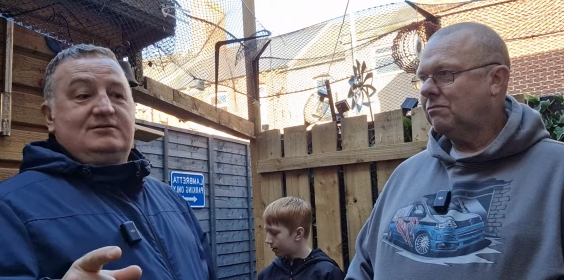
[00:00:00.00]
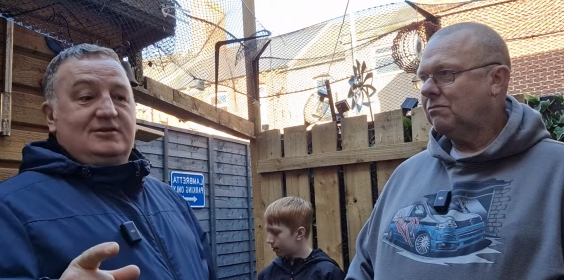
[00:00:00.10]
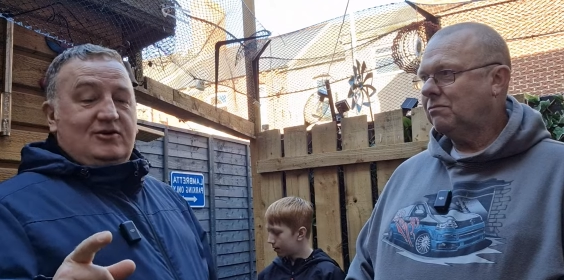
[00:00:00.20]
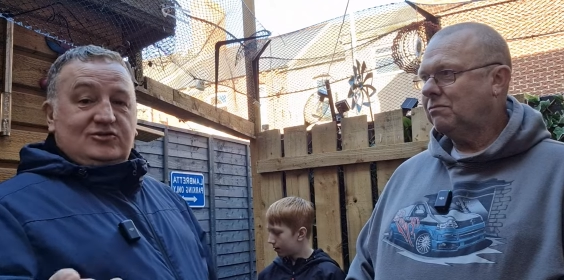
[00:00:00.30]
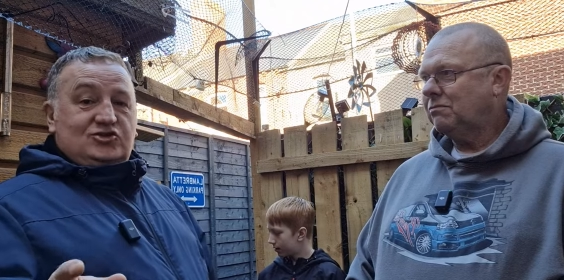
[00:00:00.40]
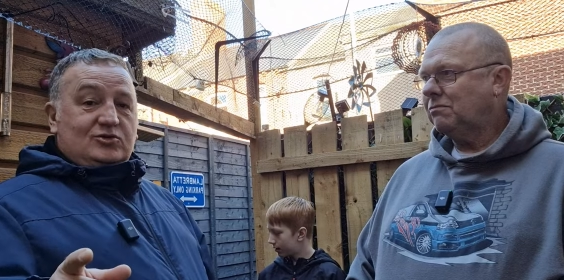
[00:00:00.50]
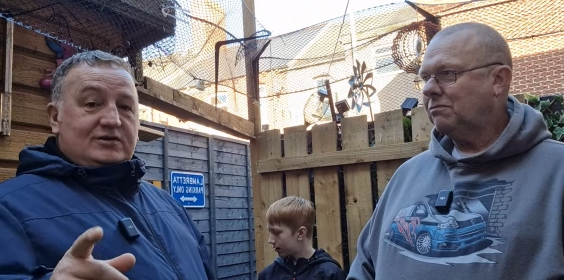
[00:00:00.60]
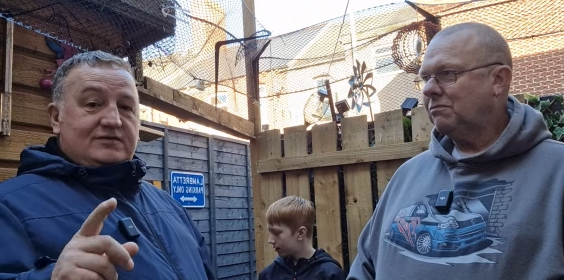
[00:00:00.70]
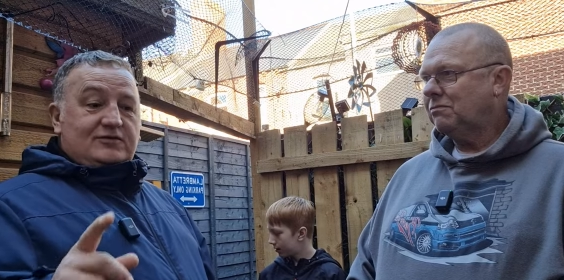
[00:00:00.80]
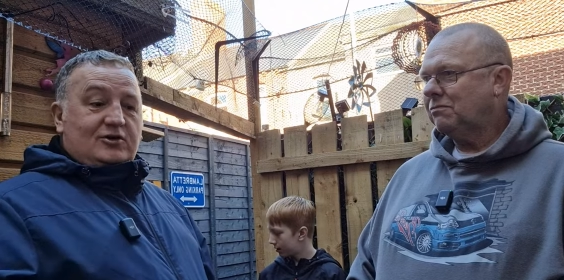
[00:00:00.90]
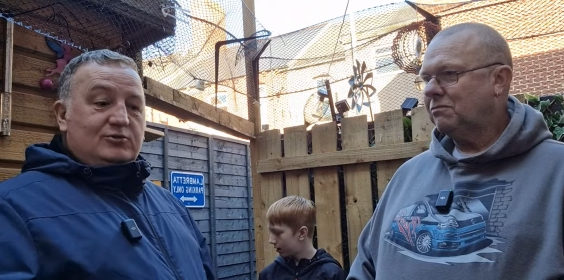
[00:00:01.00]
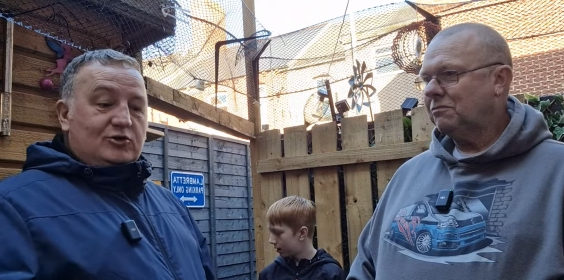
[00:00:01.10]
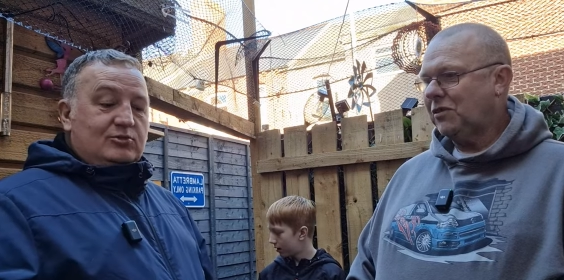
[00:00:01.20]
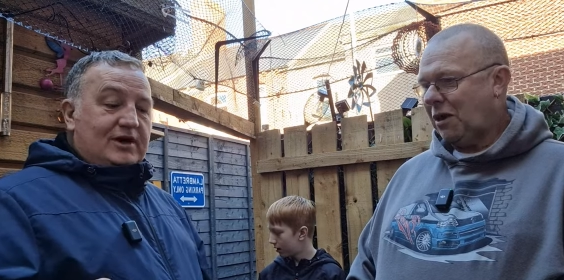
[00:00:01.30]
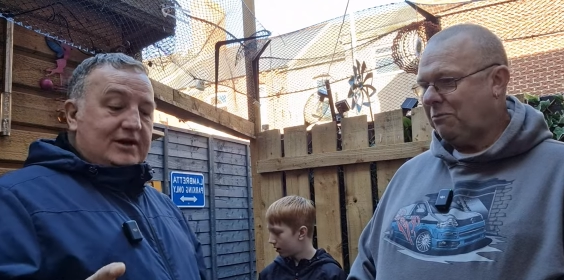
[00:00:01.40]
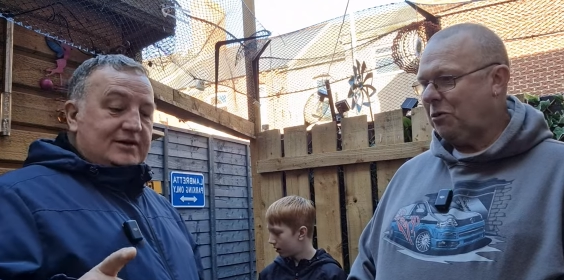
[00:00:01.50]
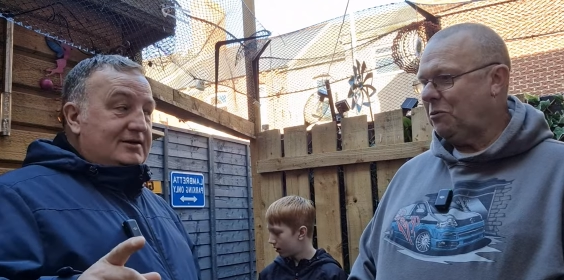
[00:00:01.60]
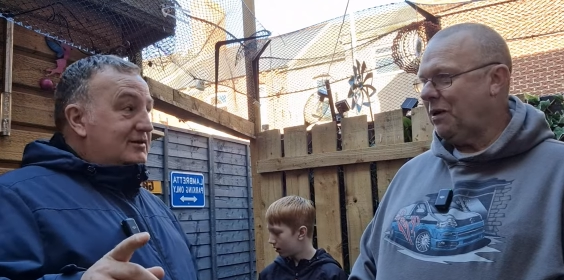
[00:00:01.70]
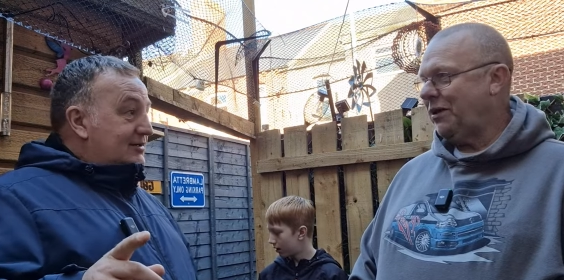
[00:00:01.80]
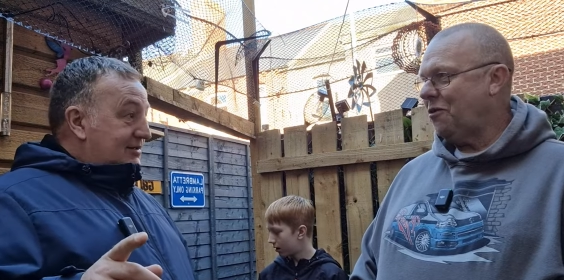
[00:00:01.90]
Speaker 1: you're not insured if you've got a bull bar. I
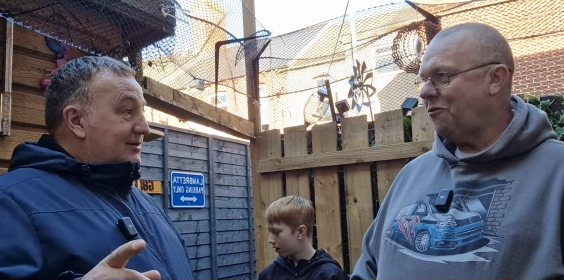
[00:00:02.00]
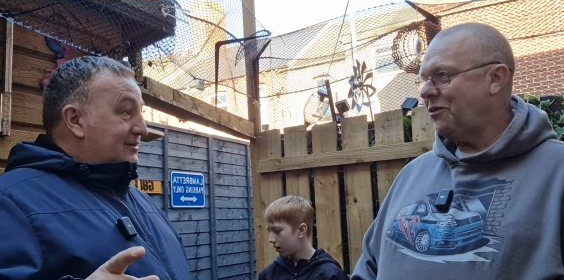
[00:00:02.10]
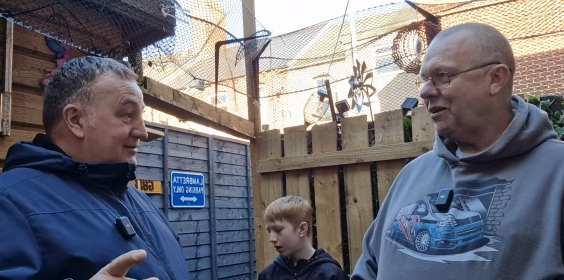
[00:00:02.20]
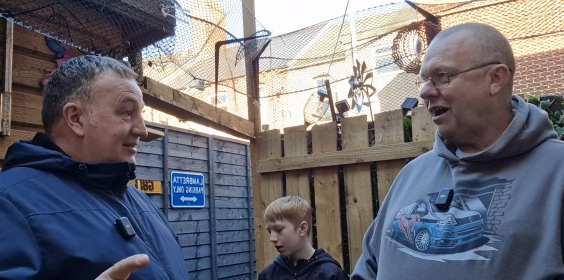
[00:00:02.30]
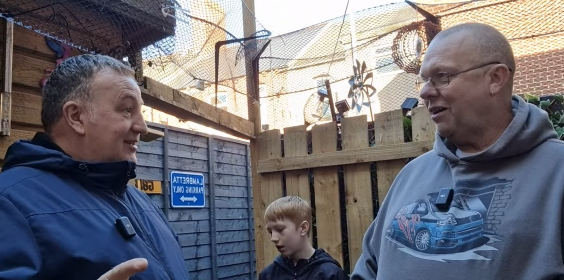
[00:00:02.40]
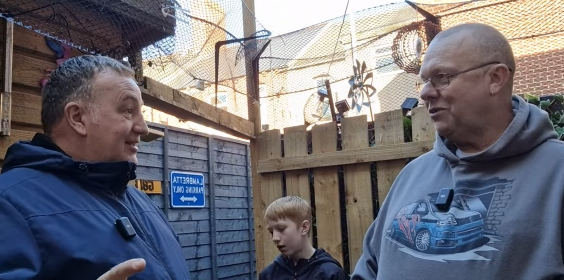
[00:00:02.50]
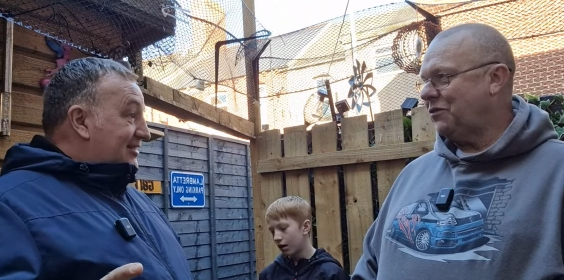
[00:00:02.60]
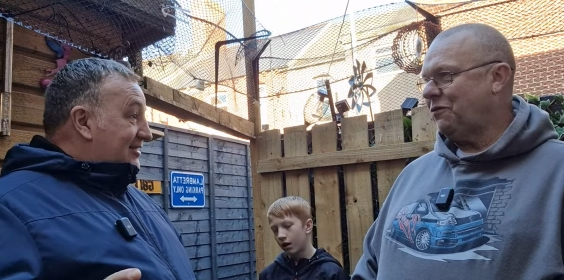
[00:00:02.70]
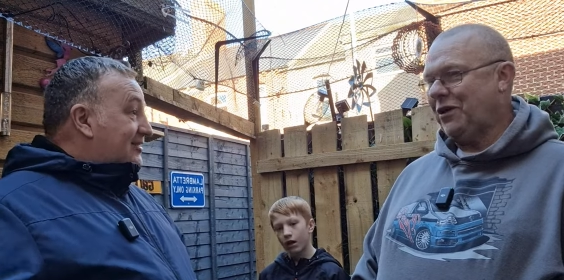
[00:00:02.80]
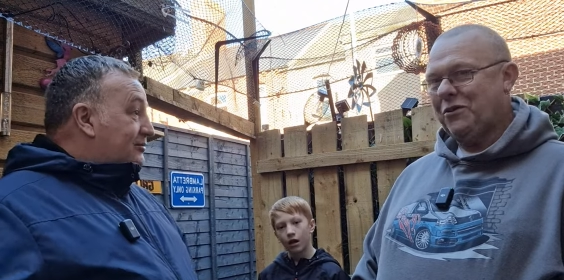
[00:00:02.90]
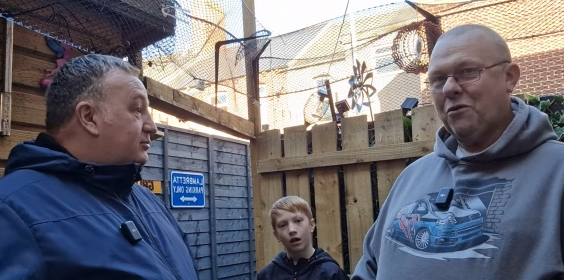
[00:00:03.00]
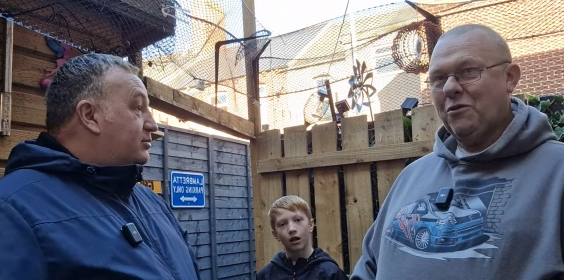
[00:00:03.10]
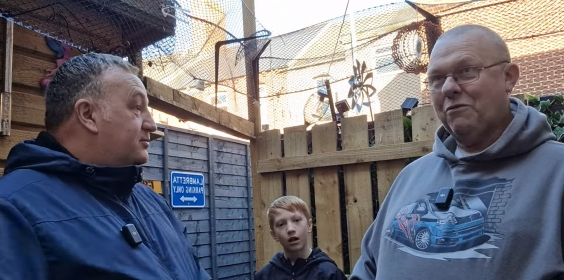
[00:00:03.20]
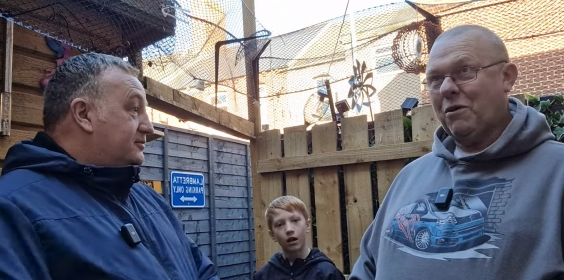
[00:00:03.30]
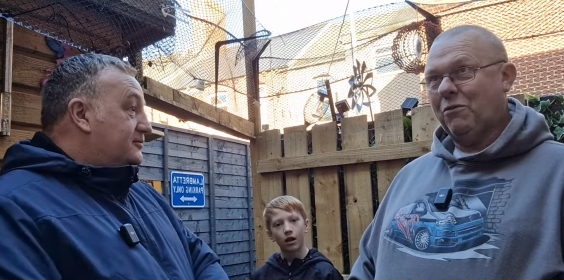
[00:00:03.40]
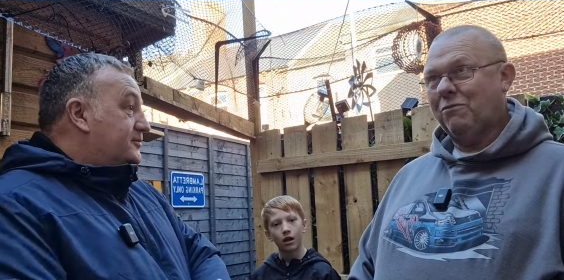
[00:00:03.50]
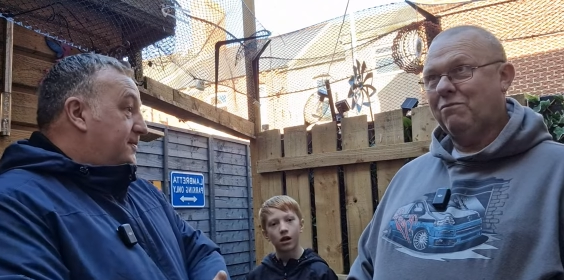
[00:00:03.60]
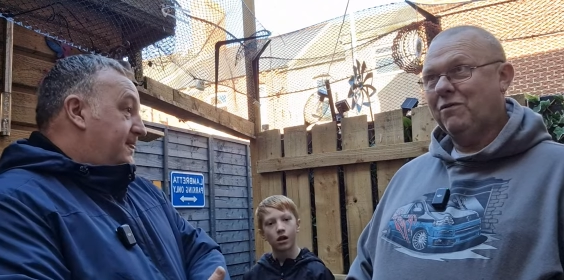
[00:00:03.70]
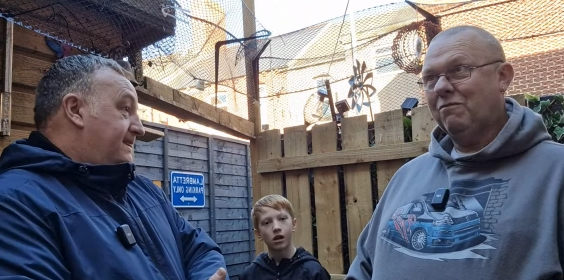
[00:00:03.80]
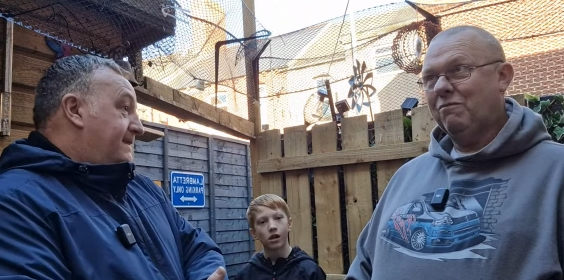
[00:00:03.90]
pulled mine off. Yeah. I just fitted
Speaker 2: one about
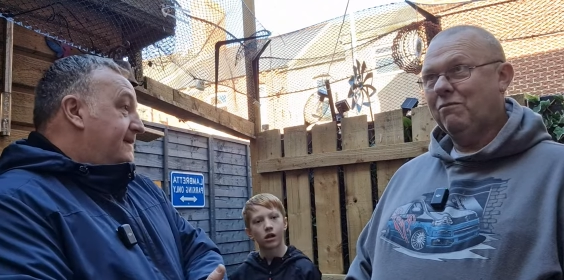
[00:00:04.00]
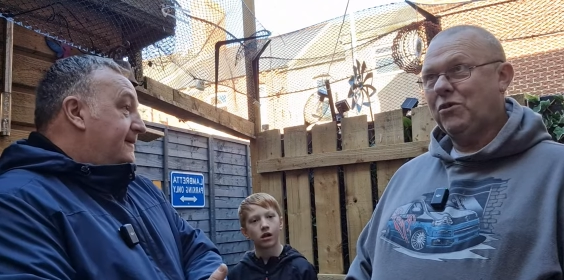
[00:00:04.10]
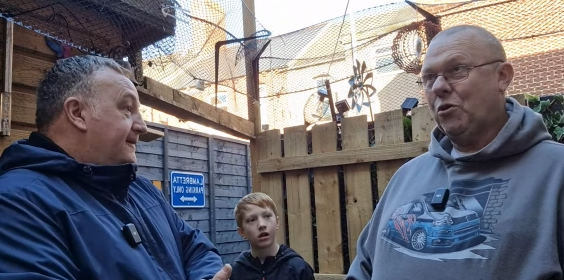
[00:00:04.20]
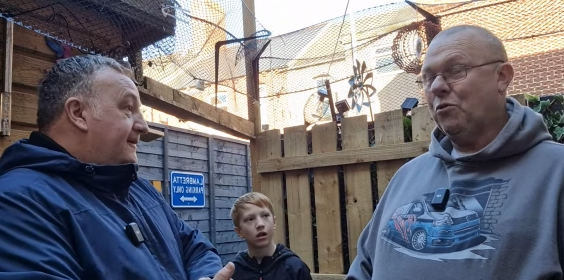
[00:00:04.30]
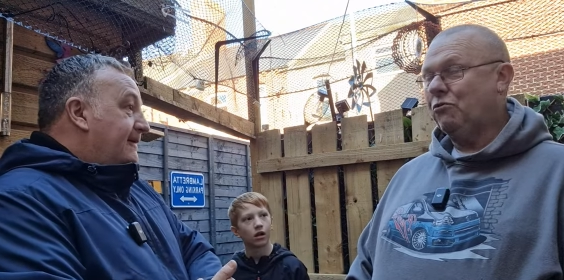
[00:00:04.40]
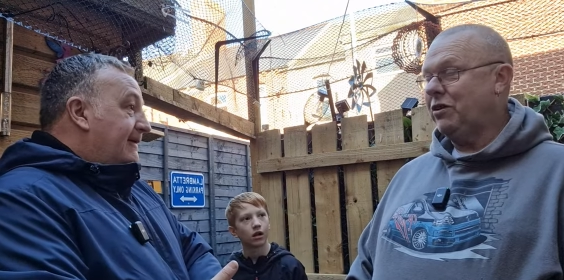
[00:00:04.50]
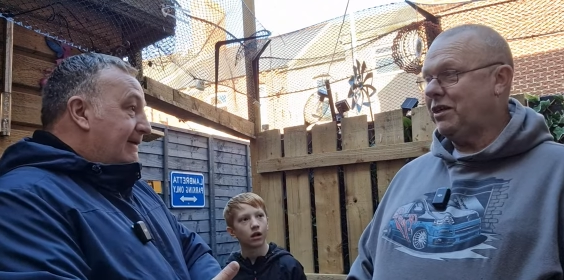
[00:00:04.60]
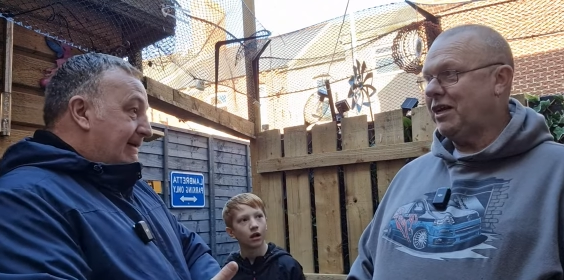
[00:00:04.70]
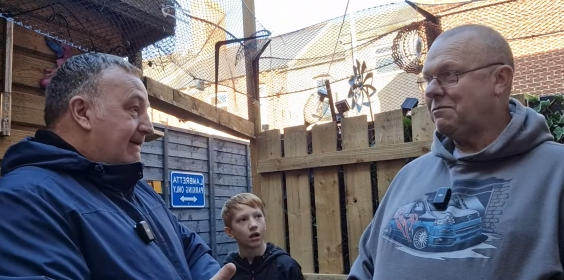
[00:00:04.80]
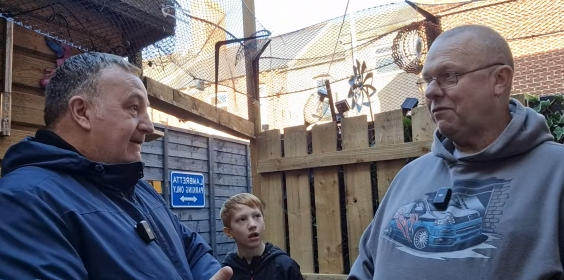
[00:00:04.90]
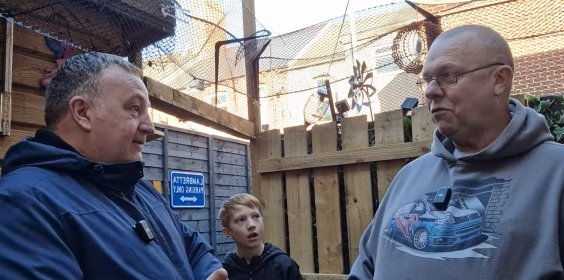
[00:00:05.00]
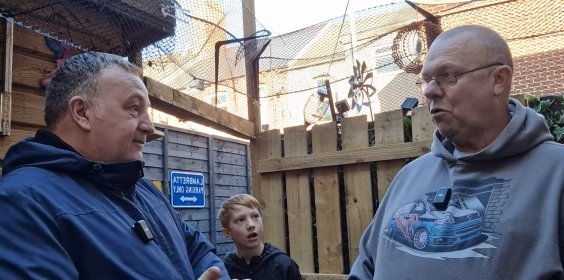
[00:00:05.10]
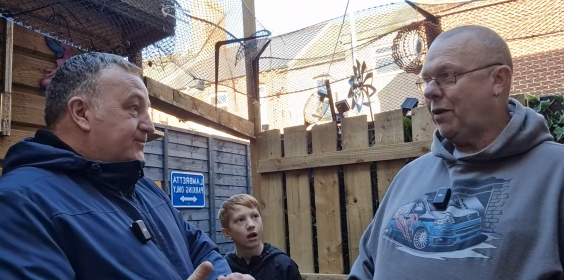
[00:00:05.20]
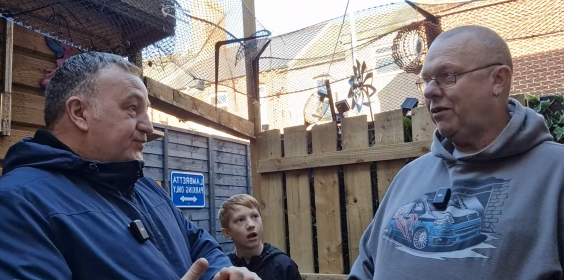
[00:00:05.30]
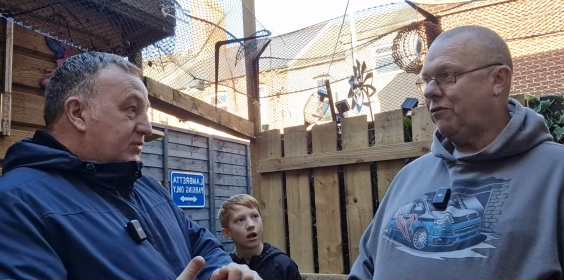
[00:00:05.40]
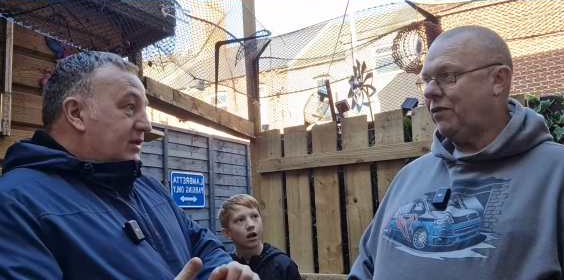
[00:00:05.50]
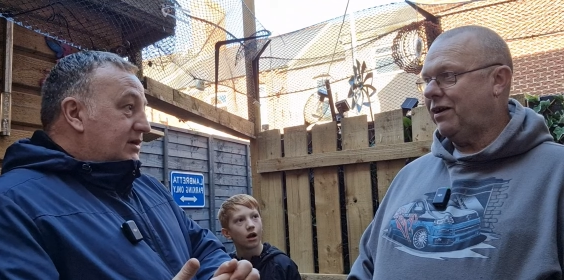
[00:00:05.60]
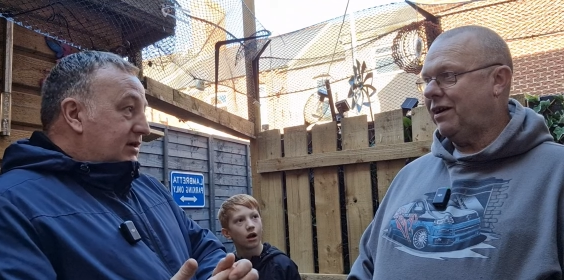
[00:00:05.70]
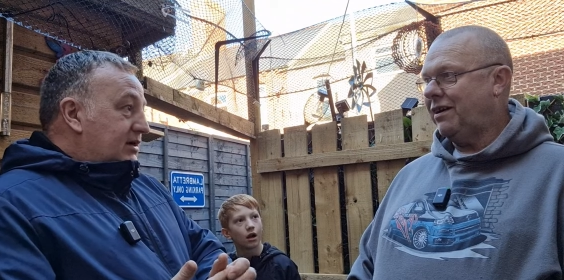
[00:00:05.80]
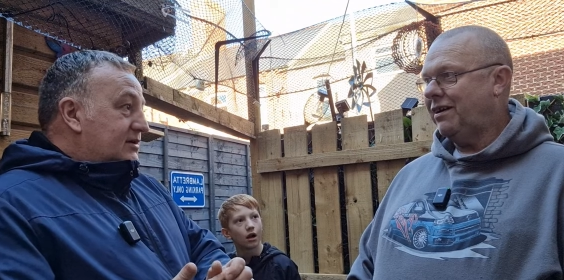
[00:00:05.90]
two, three days before it went on
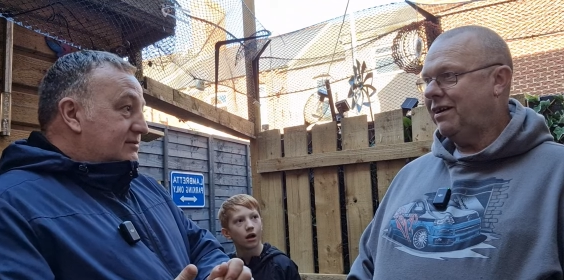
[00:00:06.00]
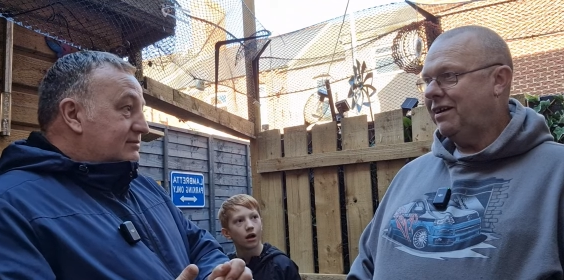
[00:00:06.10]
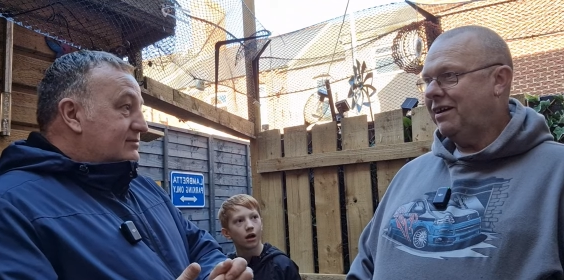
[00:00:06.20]
fire. Yeah.